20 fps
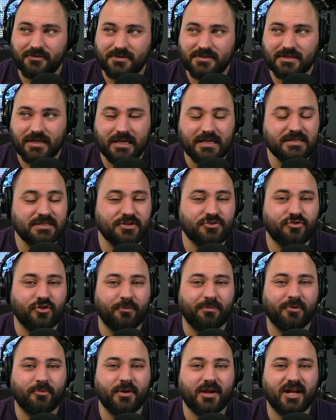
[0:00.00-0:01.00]
He's a he's a
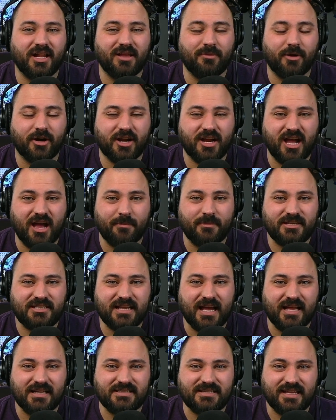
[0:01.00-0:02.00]
trooper. We call him our
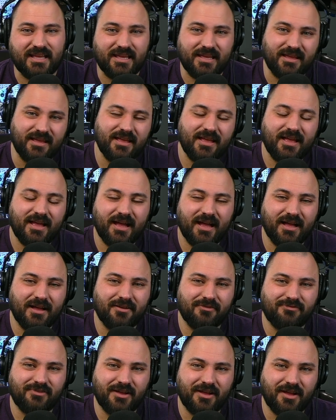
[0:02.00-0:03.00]
Commandante
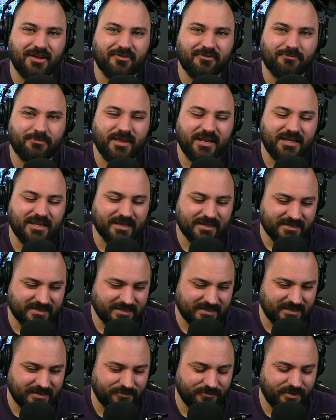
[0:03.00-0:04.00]
of uh, of
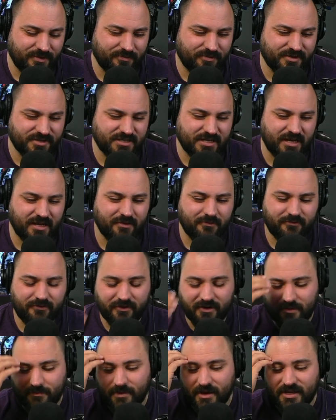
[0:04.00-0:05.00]
minions. Uh, we appreciate him
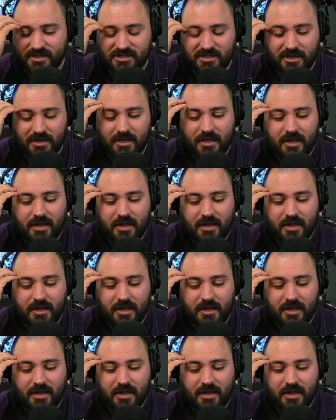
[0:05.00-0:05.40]
very much.